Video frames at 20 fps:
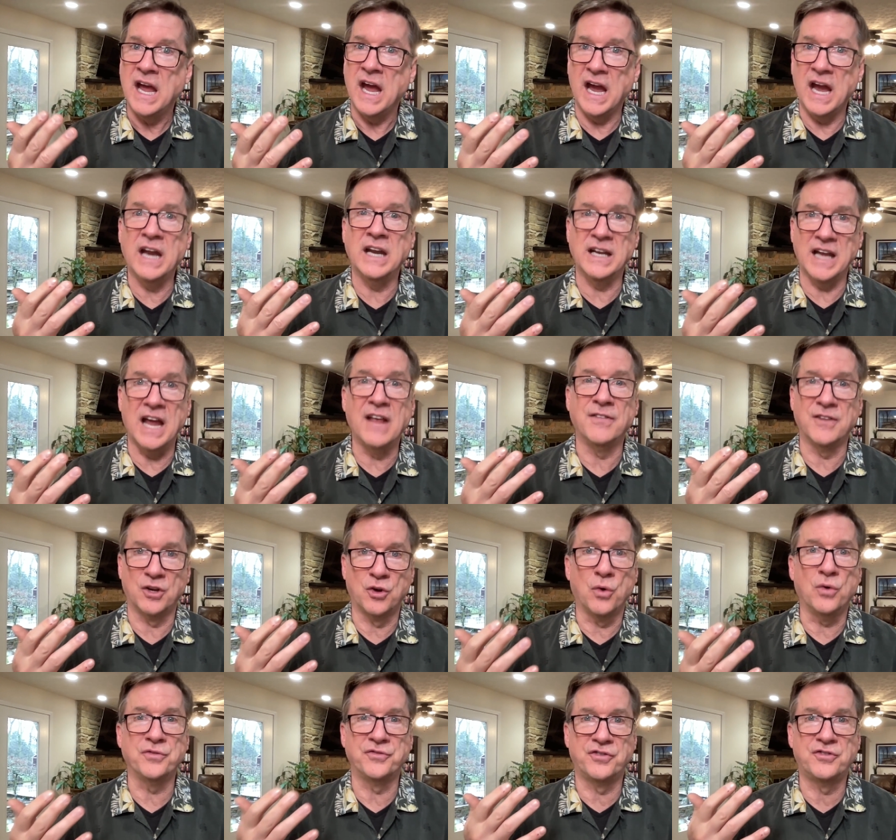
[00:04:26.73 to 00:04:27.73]
And and the
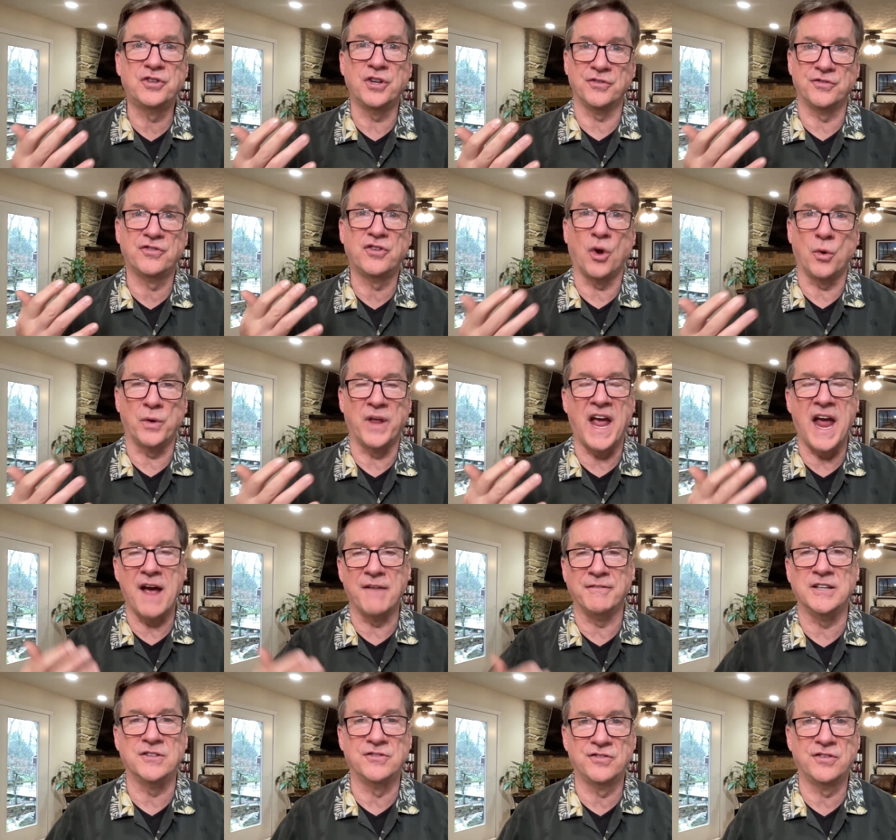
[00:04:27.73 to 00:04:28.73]
Colts just don't have it.